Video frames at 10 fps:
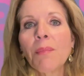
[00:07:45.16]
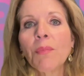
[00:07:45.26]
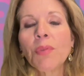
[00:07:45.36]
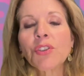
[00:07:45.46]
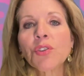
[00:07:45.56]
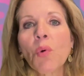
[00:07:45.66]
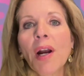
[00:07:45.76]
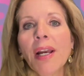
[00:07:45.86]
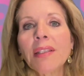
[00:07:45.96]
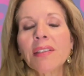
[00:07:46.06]
which is
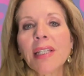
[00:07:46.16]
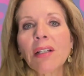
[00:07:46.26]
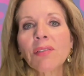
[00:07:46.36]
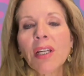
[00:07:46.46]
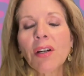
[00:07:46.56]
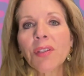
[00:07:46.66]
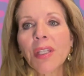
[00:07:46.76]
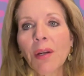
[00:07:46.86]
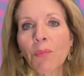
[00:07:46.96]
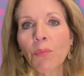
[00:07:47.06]
why the Sound Health
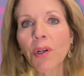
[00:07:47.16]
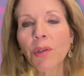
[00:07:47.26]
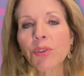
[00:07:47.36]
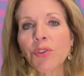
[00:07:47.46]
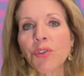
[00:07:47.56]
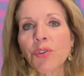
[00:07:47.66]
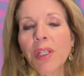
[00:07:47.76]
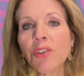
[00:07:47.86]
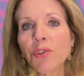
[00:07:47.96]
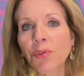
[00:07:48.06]
Network, which is a
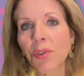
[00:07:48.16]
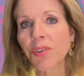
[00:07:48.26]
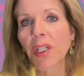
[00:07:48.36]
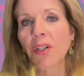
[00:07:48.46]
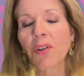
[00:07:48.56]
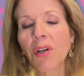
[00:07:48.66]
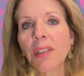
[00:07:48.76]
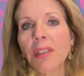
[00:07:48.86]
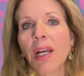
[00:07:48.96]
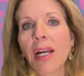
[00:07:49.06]
resource center
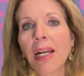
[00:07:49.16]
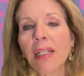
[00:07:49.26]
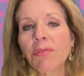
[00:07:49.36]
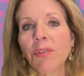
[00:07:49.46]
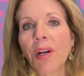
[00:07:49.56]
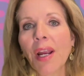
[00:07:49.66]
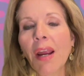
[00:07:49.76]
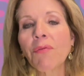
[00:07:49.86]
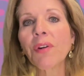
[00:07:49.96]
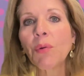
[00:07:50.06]
online for
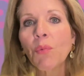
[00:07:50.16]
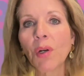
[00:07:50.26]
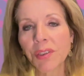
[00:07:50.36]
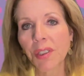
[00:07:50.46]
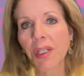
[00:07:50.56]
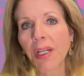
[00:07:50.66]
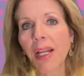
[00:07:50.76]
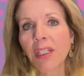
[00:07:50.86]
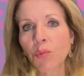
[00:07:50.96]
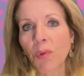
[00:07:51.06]
everyone to
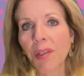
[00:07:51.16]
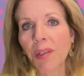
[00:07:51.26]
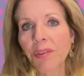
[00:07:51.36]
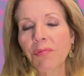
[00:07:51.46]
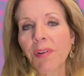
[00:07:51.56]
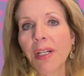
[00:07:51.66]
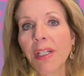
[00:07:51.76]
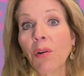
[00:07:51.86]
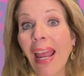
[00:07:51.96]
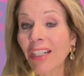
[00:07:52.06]
connect with to find
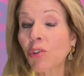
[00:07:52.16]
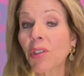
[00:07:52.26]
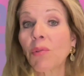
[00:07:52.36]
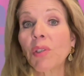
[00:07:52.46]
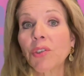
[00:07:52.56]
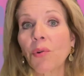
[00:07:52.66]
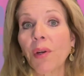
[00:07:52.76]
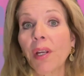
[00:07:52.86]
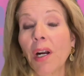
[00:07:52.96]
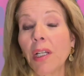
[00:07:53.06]
out actually what's
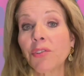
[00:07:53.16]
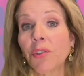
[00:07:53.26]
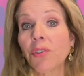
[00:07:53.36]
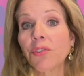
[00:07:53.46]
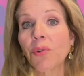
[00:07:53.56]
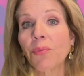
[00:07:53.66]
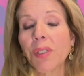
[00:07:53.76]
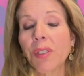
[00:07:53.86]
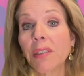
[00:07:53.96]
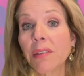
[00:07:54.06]
going on, so there's no
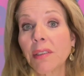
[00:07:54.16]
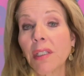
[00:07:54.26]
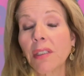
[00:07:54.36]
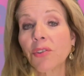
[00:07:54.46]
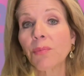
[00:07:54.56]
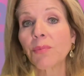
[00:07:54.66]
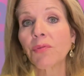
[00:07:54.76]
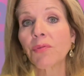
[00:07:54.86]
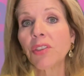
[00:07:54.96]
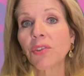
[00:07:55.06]
redundancy in terms of
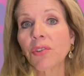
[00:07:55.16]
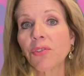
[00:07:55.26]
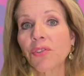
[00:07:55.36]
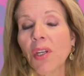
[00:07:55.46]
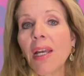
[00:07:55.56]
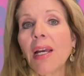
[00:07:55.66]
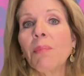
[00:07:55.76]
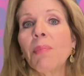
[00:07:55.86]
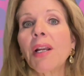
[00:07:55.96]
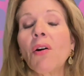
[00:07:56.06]
research.
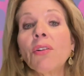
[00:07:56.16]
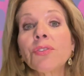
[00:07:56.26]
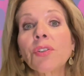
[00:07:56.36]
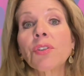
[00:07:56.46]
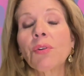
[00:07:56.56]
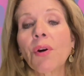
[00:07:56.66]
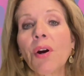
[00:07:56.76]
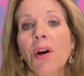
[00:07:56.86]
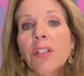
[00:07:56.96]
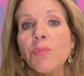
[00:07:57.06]
But also
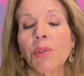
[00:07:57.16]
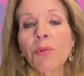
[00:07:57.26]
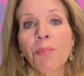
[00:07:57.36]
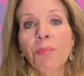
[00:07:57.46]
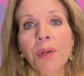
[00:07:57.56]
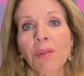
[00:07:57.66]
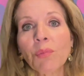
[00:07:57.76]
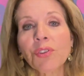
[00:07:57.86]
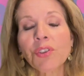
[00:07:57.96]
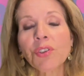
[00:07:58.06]
NeuroArts Blueprint
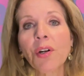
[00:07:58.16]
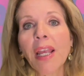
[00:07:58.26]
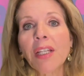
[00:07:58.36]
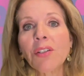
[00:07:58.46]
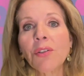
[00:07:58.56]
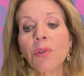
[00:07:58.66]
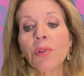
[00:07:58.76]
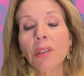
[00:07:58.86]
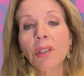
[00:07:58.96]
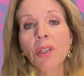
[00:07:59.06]
will start a new
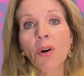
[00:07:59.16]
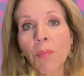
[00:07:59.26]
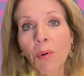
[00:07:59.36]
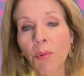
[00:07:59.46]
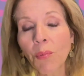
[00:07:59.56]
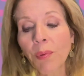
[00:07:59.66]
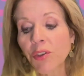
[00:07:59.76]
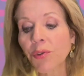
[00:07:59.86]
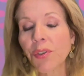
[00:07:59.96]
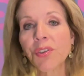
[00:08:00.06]
global
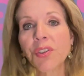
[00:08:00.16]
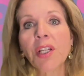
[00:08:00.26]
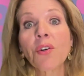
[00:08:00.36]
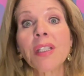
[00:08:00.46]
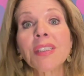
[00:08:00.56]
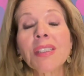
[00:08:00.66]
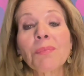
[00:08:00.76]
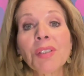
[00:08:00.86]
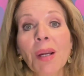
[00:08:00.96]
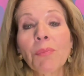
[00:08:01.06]
resource center
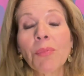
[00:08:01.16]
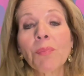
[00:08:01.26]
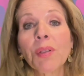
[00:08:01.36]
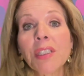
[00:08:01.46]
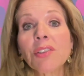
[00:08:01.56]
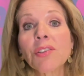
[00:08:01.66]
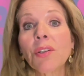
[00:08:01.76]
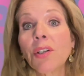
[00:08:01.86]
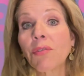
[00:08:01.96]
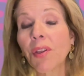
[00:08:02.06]
September. Please
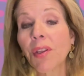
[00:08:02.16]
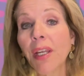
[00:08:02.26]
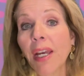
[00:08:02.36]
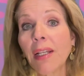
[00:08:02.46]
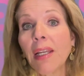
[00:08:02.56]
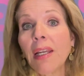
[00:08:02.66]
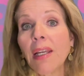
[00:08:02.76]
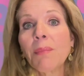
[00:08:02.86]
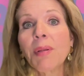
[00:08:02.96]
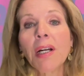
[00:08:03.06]
look for that,
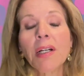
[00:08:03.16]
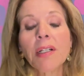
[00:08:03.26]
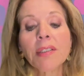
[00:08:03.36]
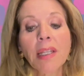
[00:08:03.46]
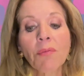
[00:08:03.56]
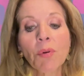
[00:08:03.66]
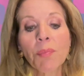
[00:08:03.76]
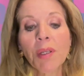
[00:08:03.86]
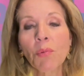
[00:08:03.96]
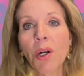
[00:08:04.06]
because that will
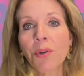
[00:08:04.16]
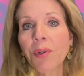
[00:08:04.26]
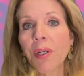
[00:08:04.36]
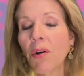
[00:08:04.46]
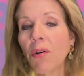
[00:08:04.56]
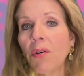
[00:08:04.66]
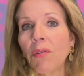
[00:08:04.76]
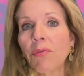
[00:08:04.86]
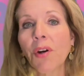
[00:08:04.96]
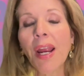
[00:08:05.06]
be a watering
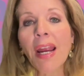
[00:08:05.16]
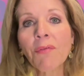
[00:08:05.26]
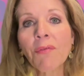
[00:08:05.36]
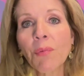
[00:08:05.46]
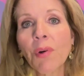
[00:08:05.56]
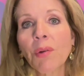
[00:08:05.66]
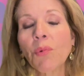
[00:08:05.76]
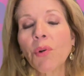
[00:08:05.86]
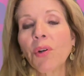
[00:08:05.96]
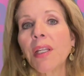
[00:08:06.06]
hole for everyone
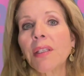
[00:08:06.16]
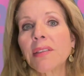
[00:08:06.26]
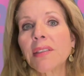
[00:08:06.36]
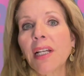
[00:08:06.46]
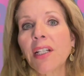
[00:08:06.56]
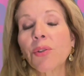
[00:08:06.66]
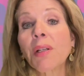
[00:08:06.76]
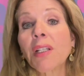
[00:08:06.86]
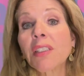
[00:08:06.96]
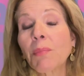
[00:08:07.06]
working in the sector,
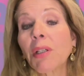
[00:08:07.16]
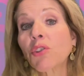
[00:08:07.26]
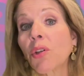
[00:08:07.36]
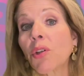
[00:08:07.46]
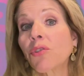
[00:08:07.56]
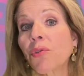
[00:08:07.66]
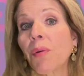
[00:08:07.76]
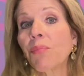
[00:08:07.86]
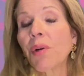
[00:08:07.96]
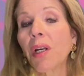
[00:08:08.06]
but it's a much larger
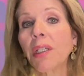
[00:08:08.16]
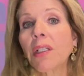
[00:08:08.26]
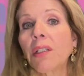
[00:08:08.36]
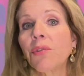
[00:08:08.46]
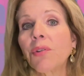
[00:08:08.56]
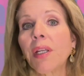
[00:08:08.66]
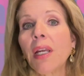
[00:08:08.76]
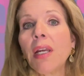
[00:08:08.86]
umbrella, including